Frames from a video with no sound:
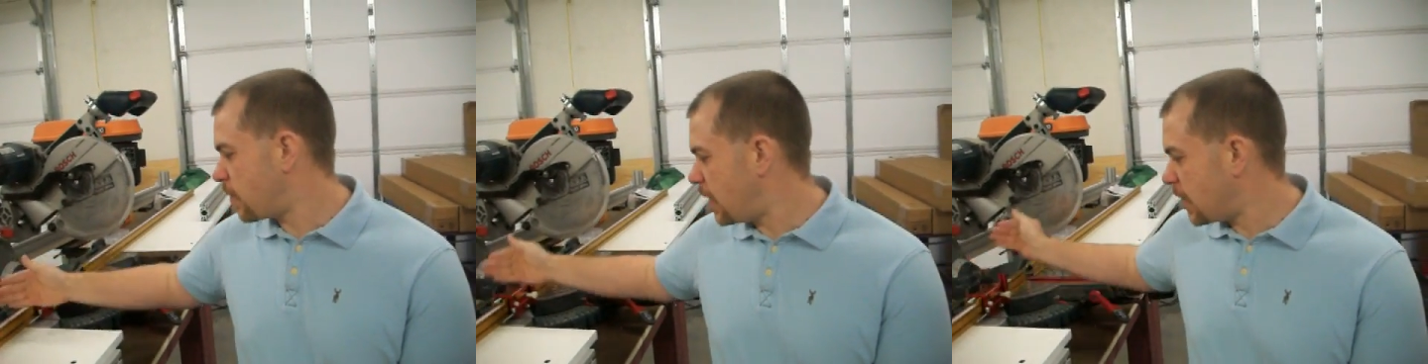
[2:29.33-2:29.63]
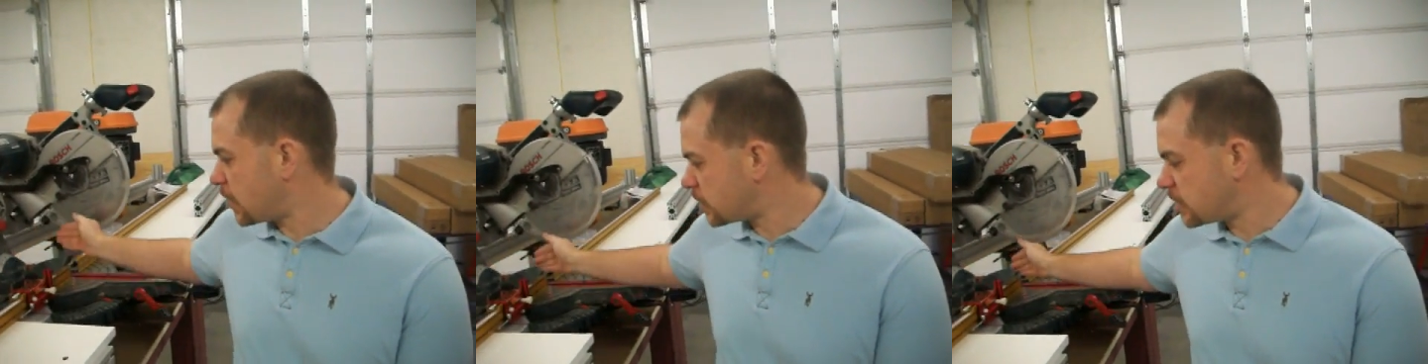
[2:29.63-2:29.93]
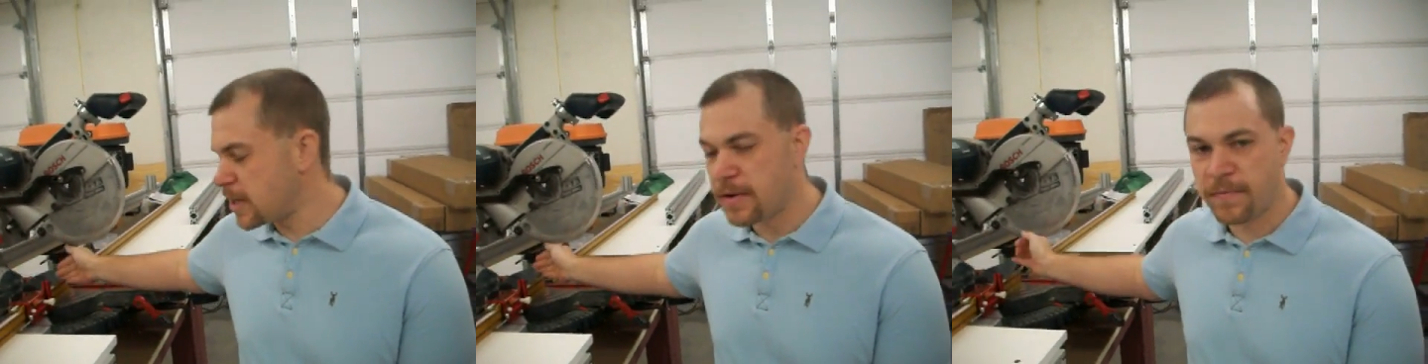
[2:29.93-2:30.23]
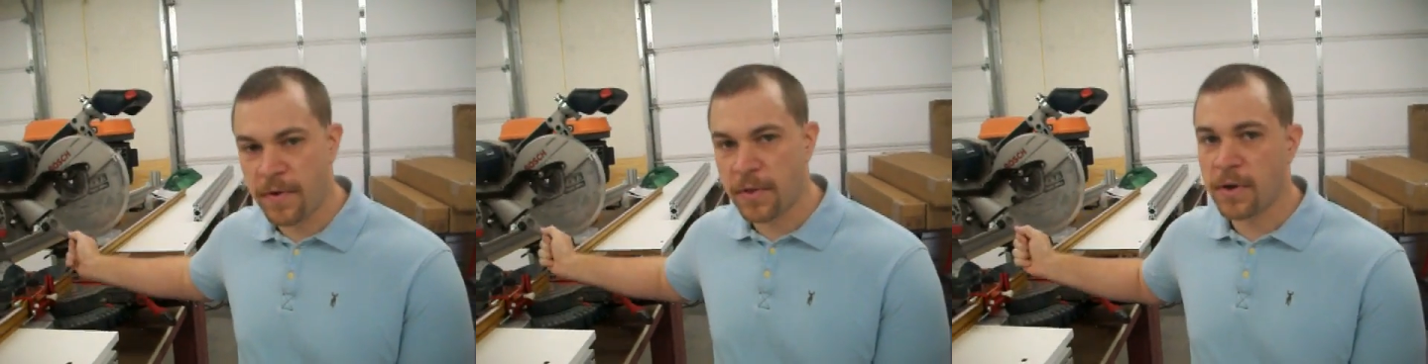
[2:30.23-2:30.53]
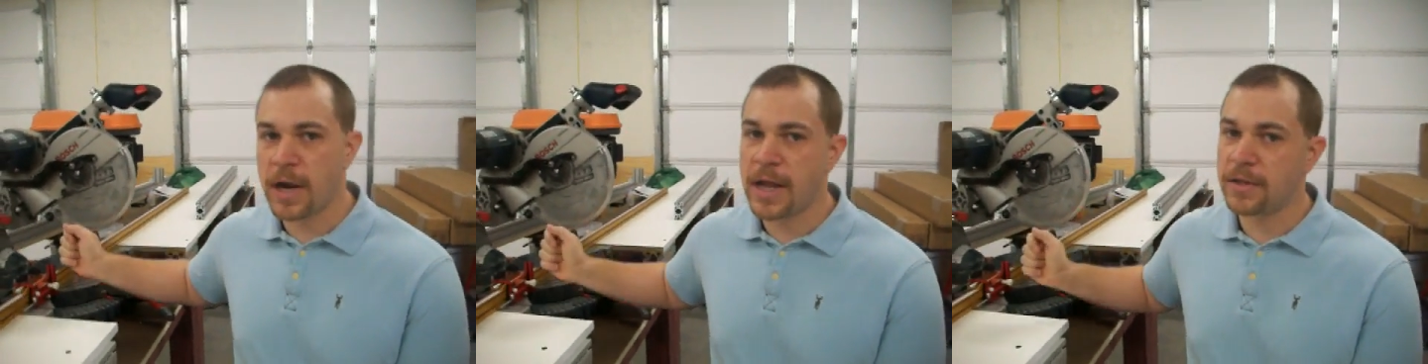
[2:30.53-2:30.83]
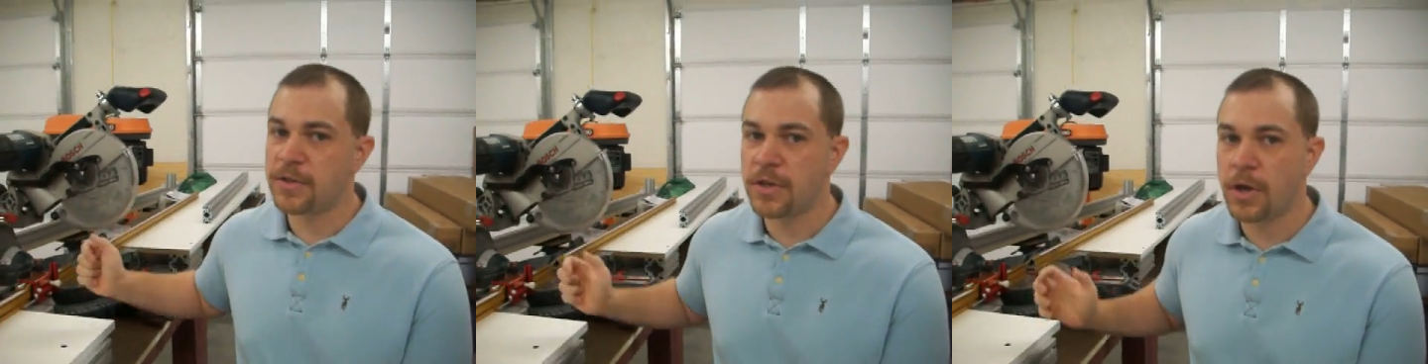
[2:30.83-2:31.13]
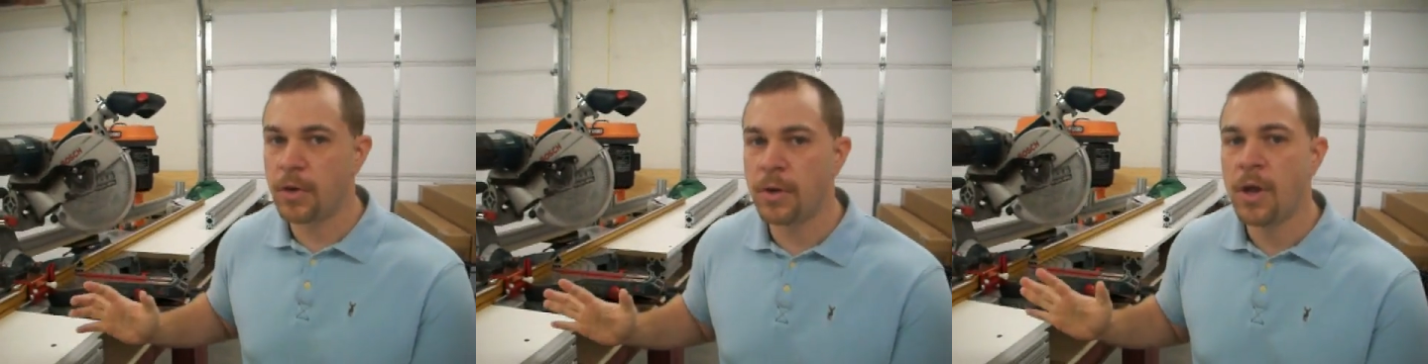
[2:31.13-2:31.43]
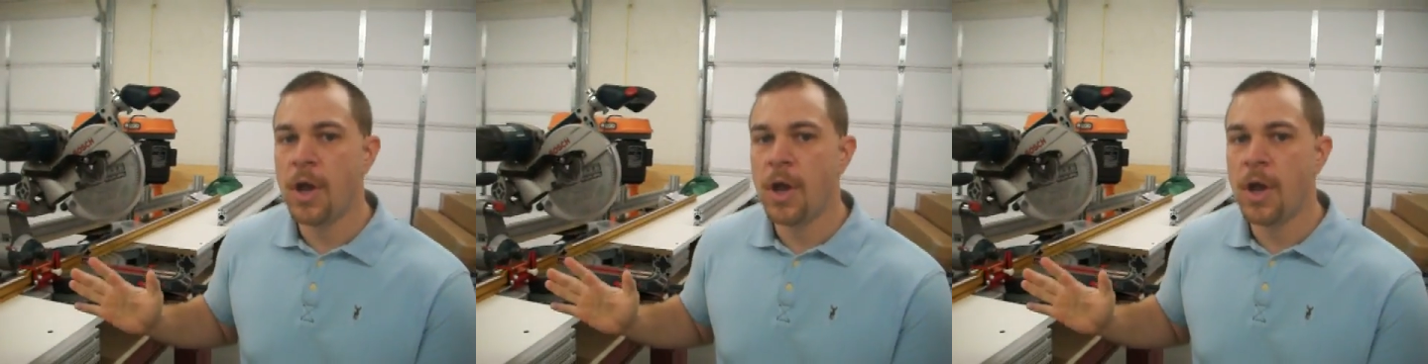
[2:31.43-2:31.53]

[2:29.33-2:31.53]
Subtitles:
We didn't extend it further, and so